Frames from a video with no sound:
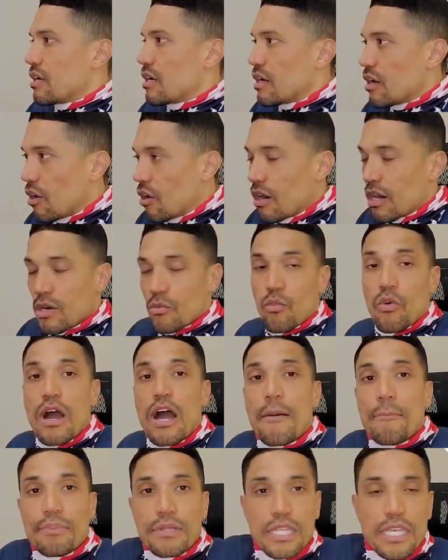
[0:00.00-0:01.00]
on
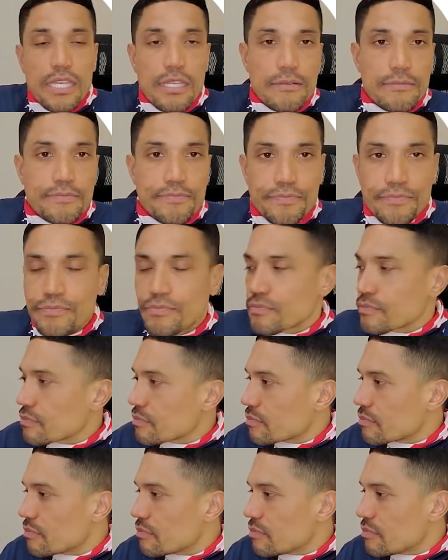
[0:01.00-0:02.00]
Womply
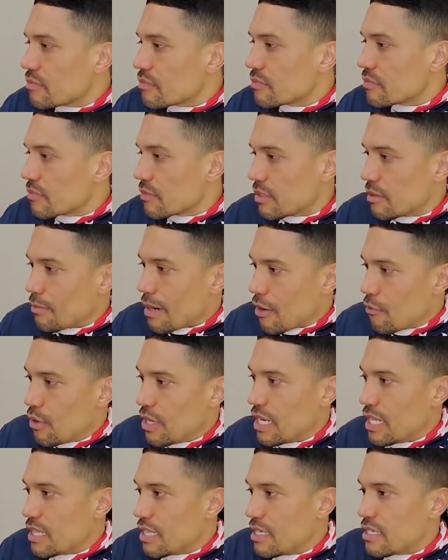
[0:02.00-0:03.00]
by
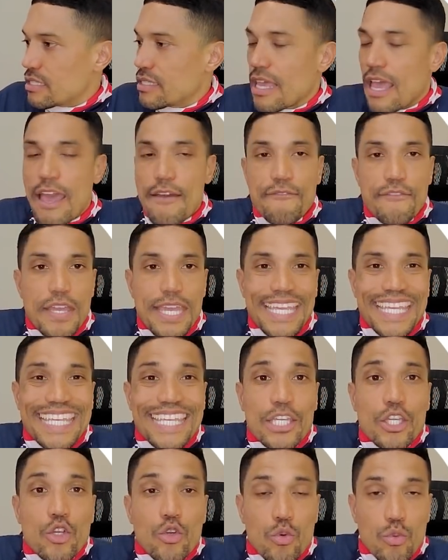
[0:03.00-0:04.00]
reading this
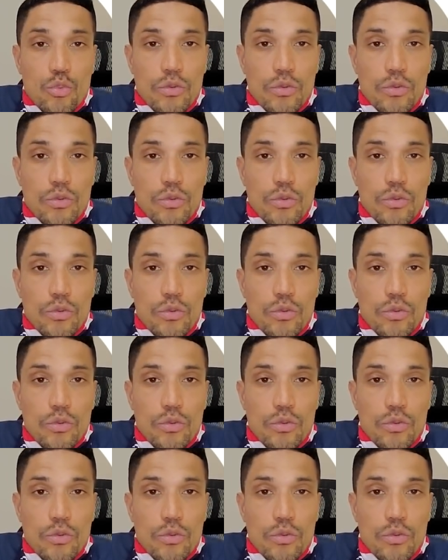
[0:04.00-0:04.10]
FAQ.